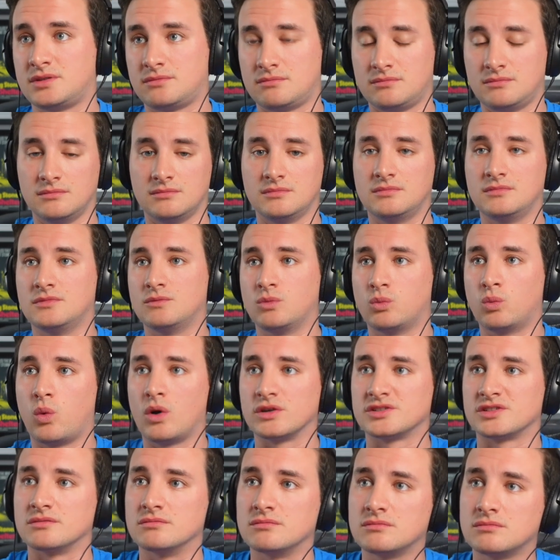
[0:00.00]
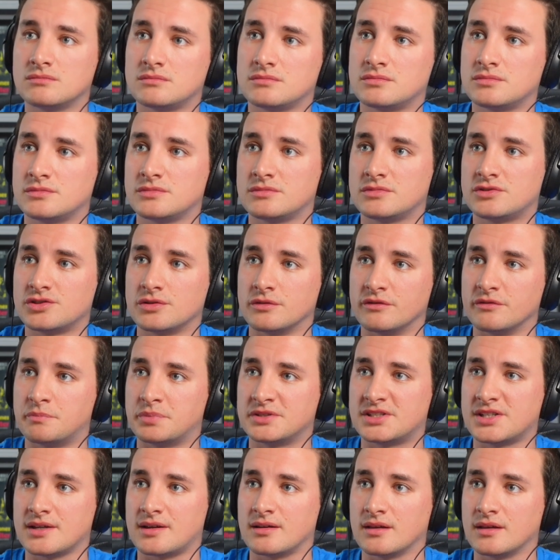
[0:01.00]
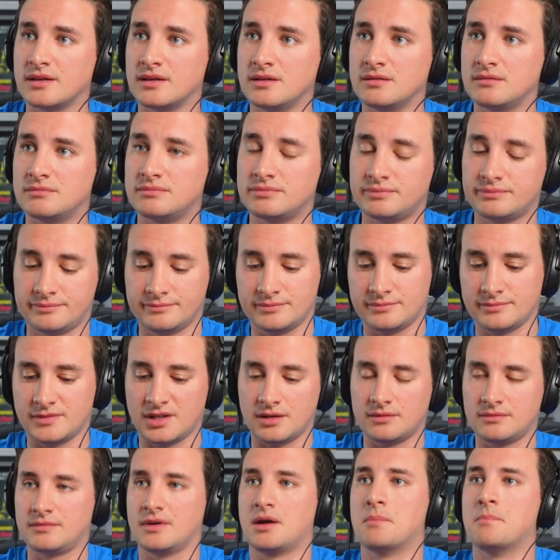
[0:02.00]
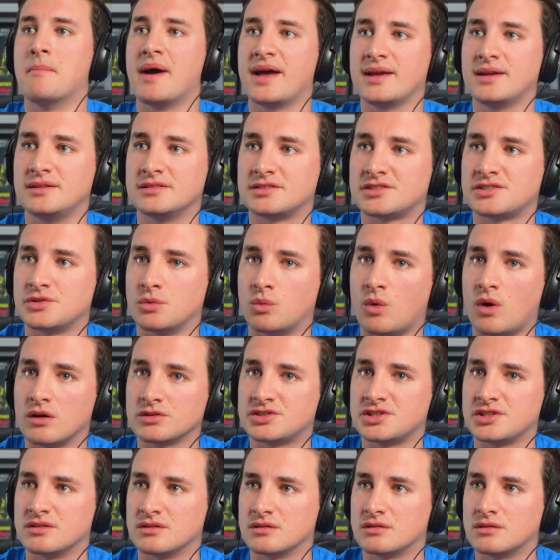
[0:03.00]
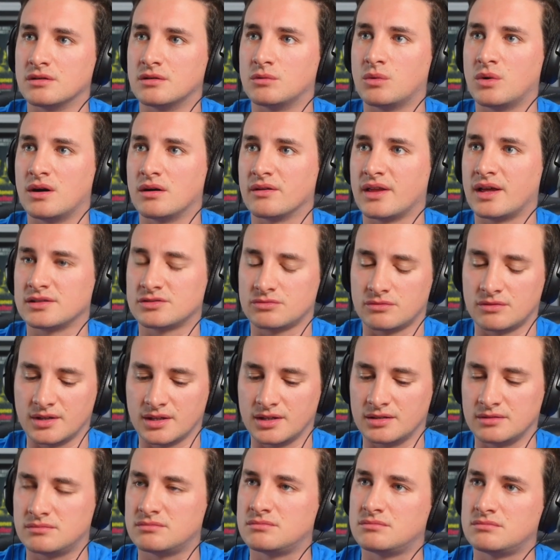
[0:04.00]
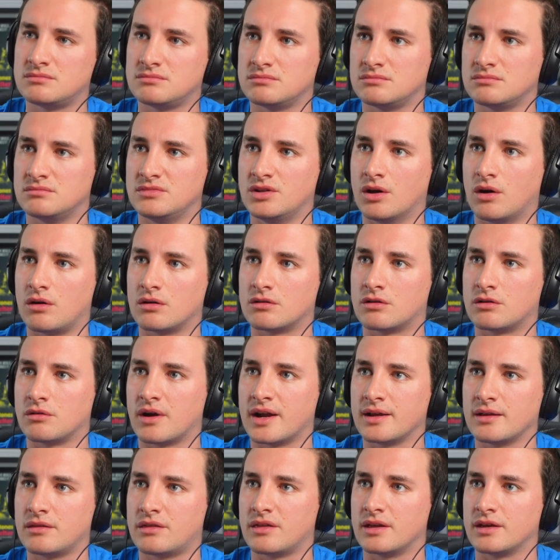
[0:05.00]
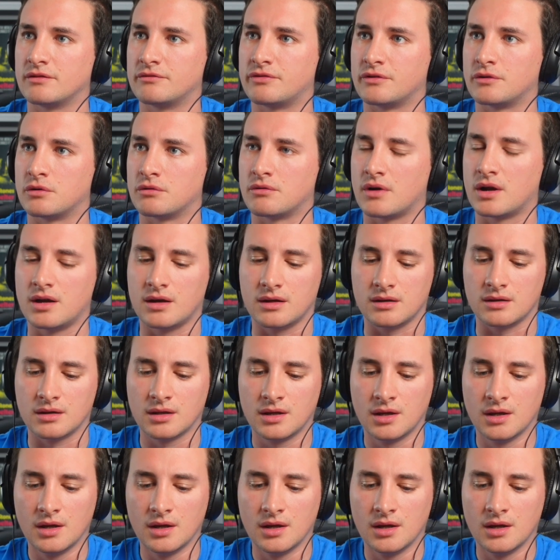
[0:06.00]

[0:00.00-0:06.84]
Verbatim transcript: wasn't sort of particularly amazed to watch it, and I thought, well, that's really not a great thing for uh,